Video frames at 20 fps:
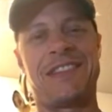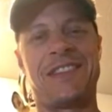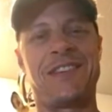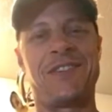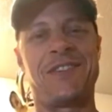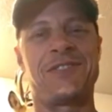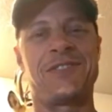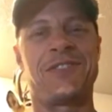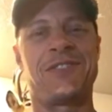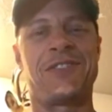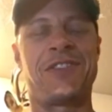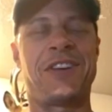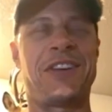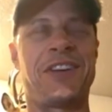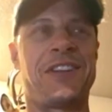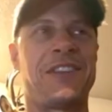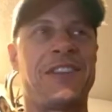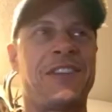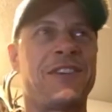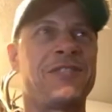There's a
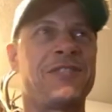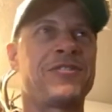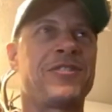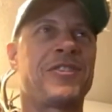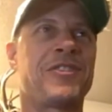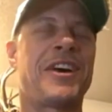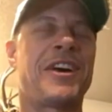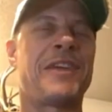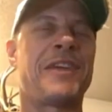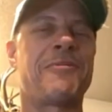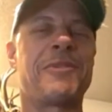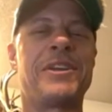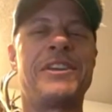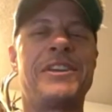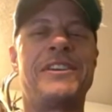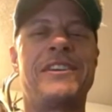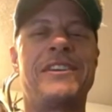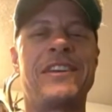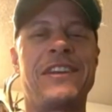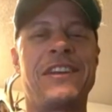lot we
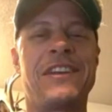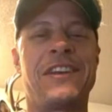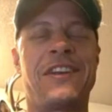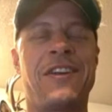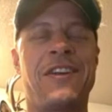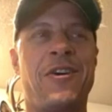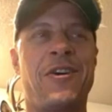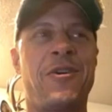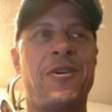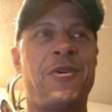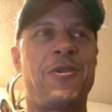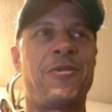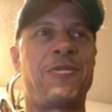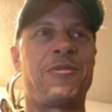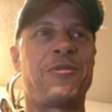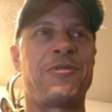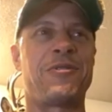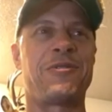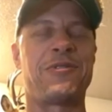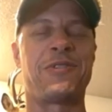didn't
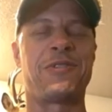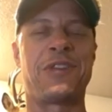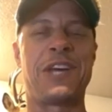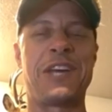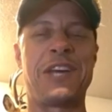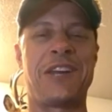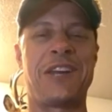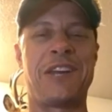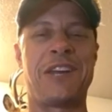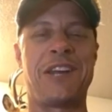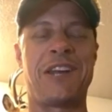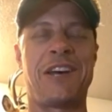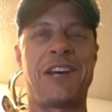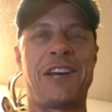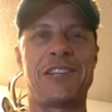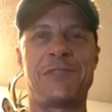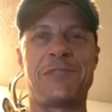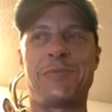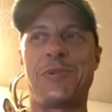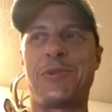know laying in that
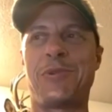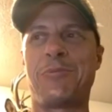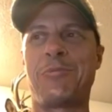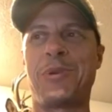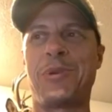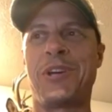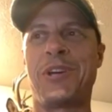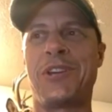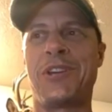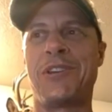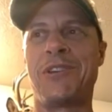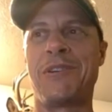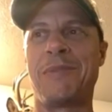hospital bed.